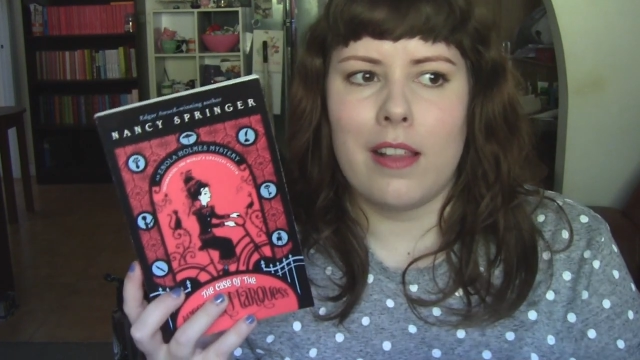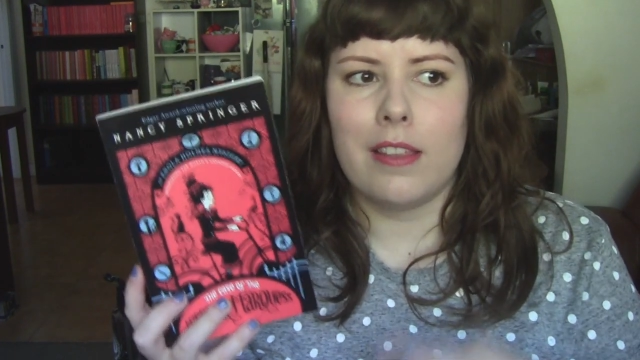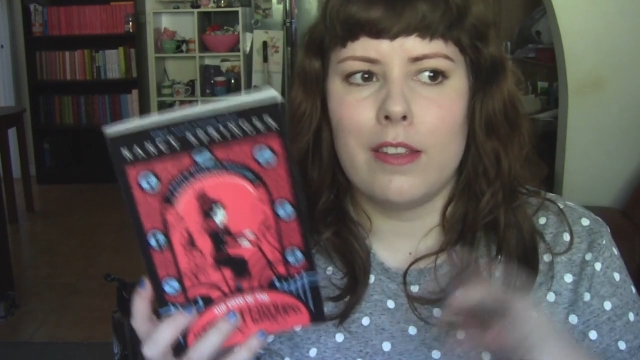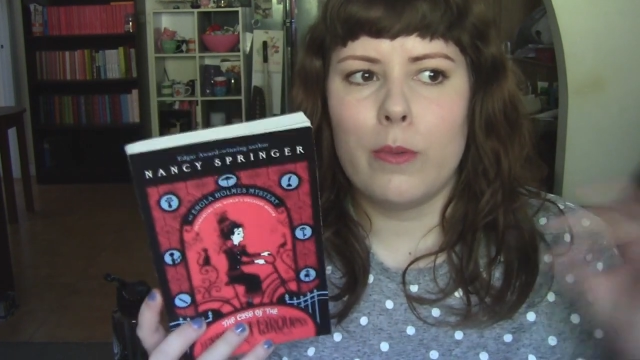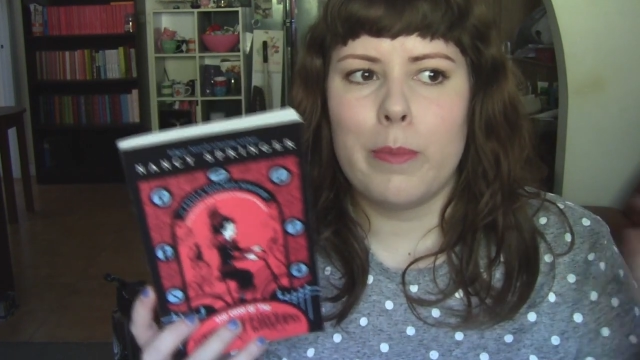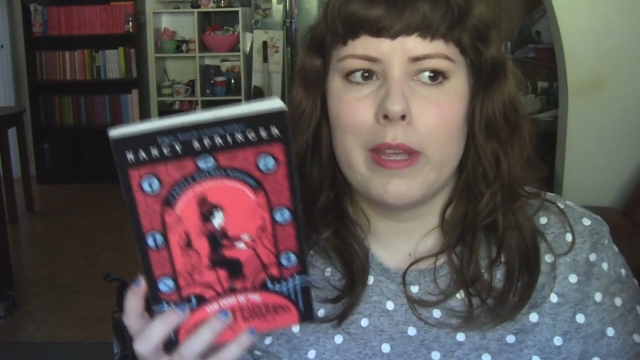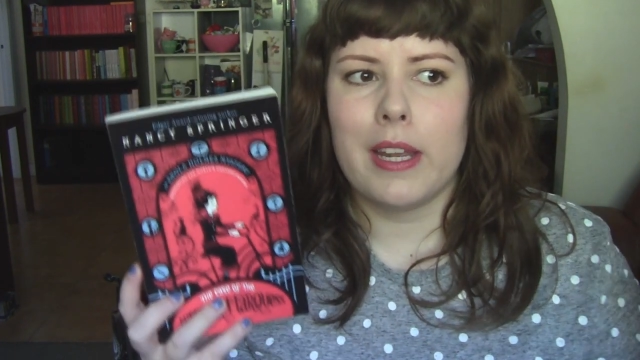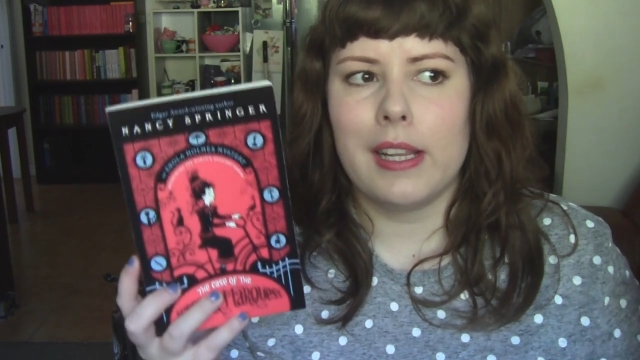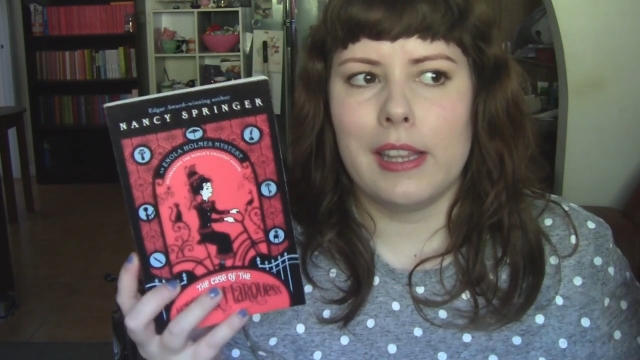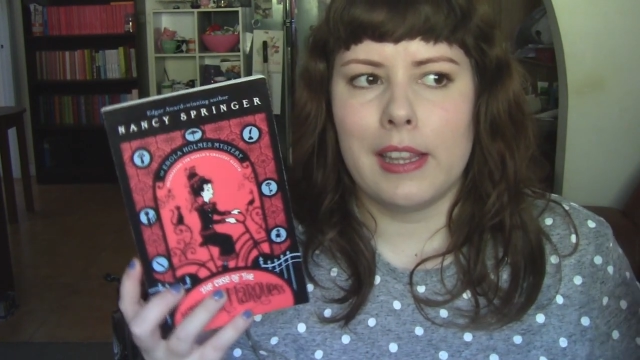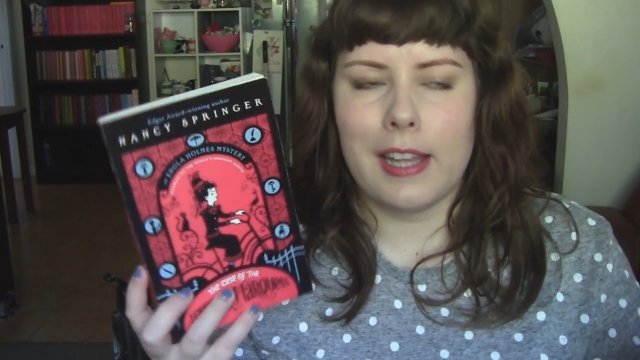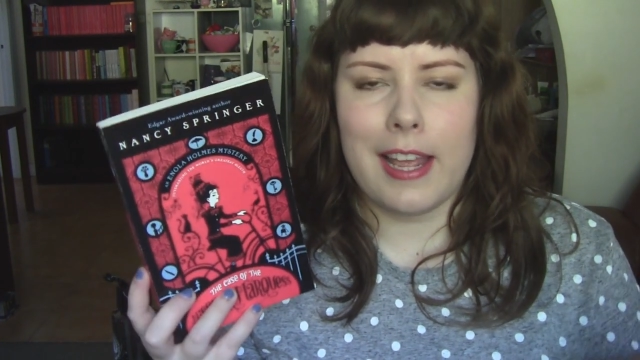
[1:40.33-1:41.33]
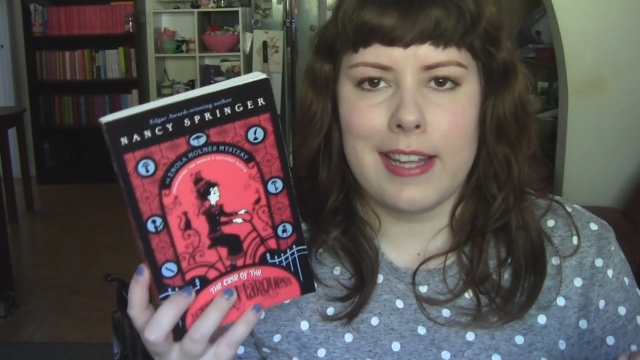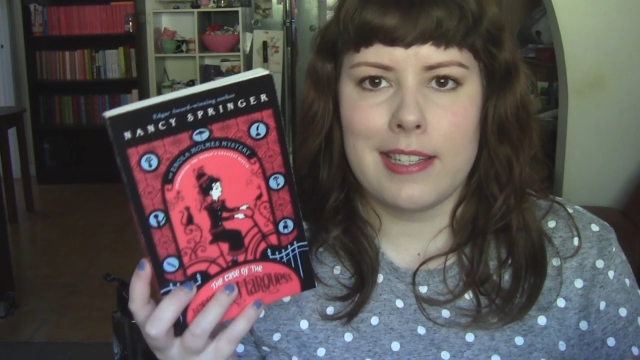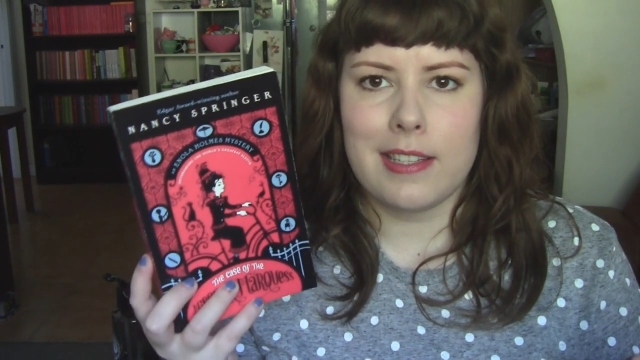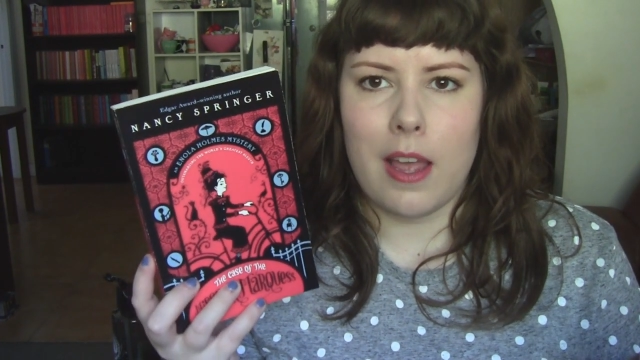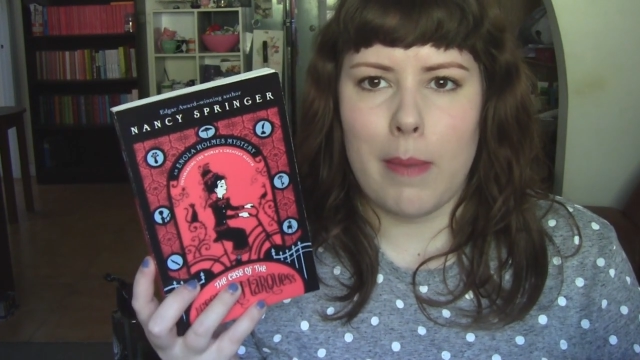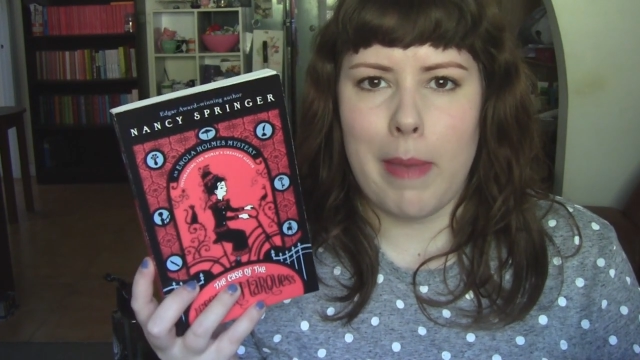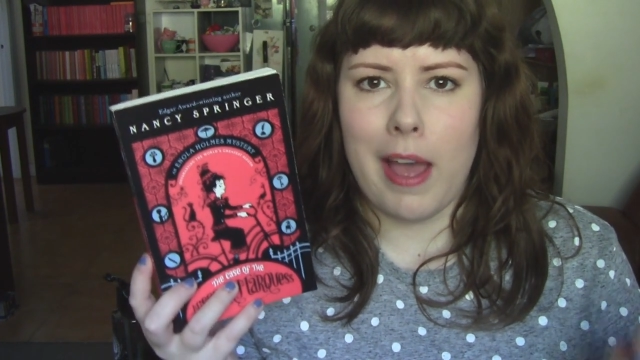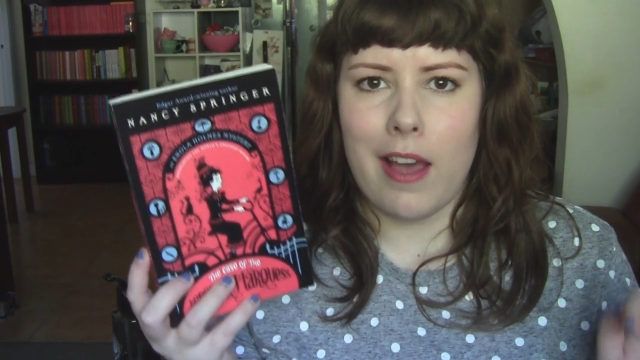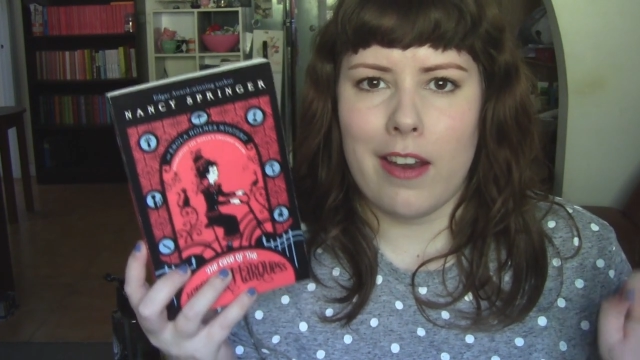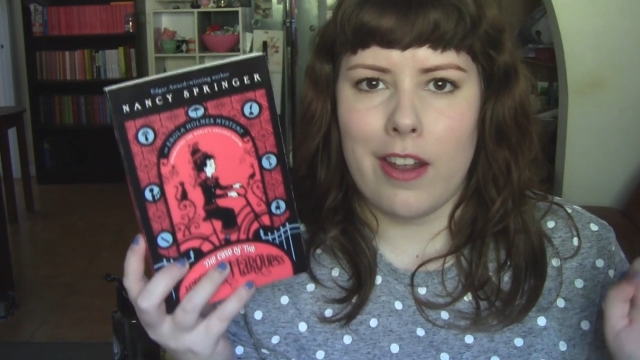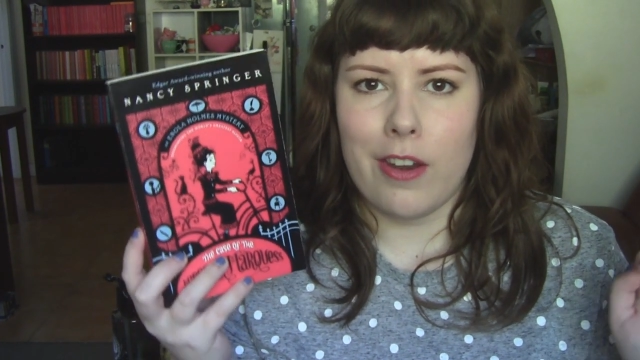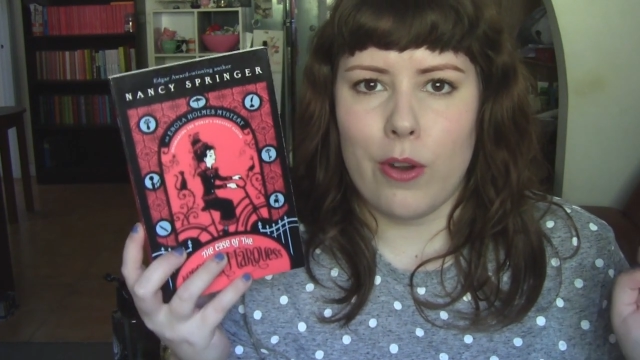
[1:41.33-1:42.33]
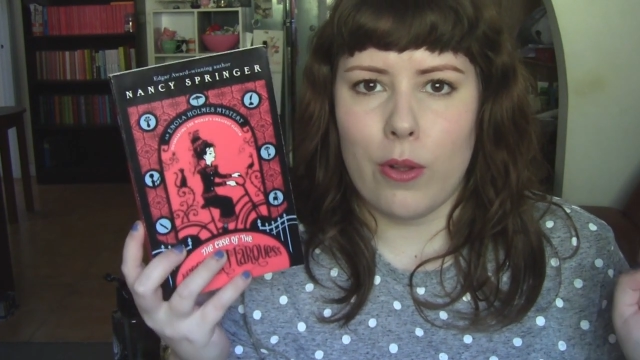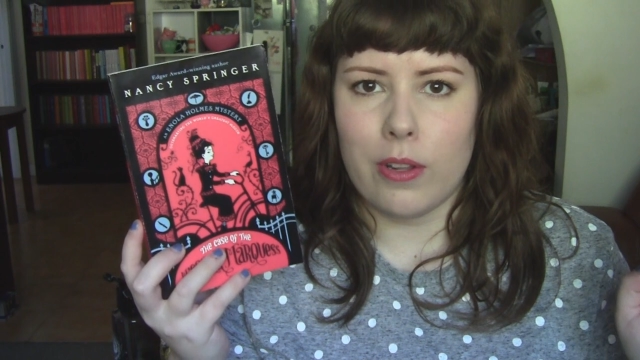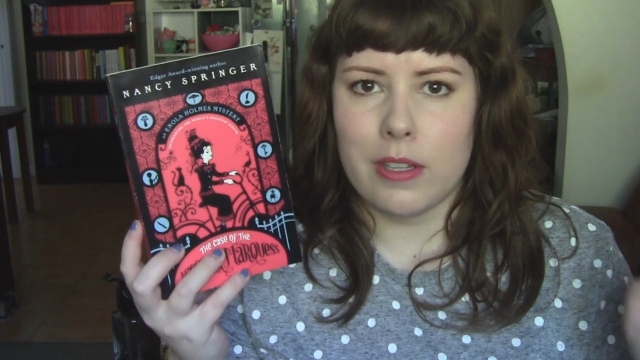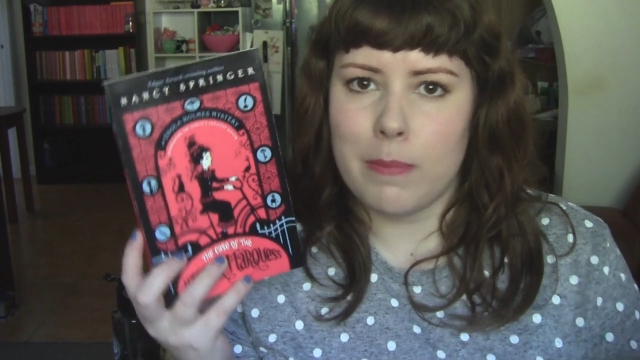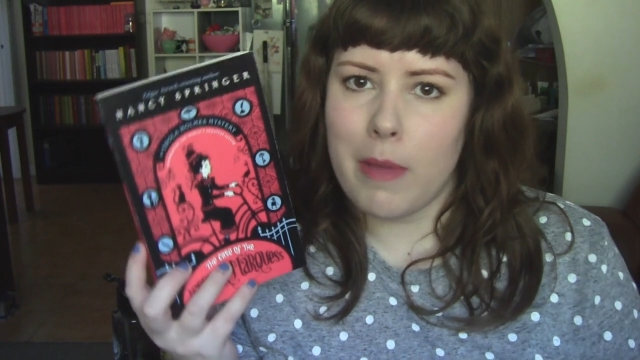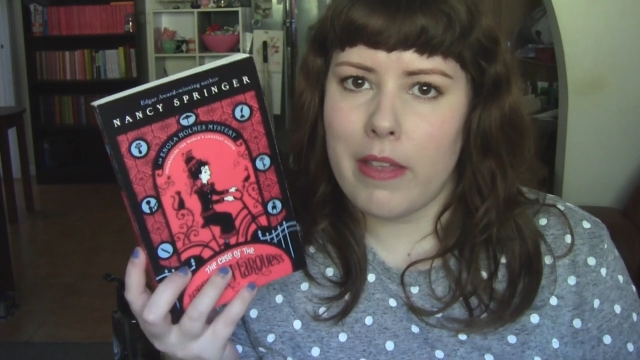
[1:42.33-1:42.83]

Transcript: a little bit less about Enola's